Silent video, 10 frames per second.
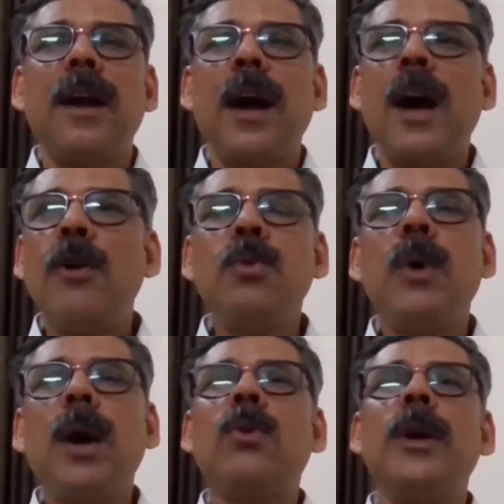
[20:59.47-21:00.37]
how you
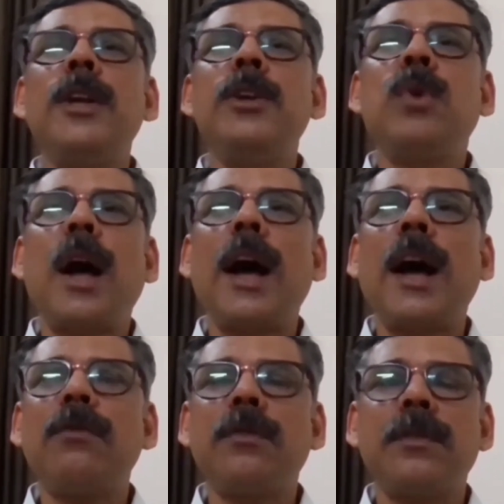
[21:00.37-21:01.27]
are going to
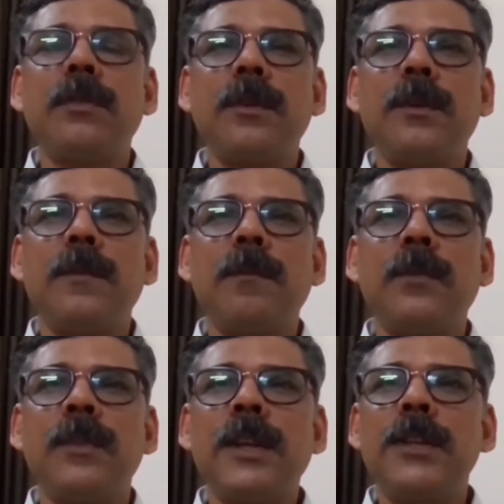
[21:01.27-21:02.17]
have
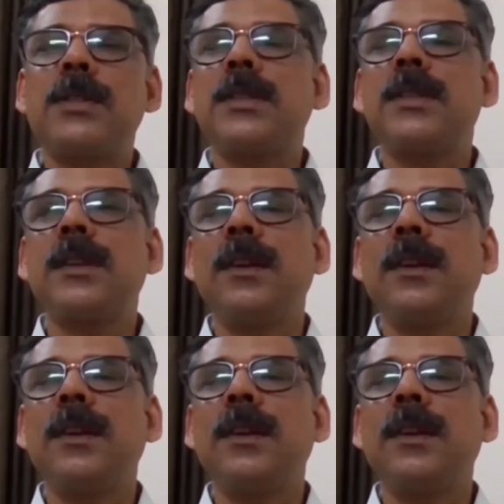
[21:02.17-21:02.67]
this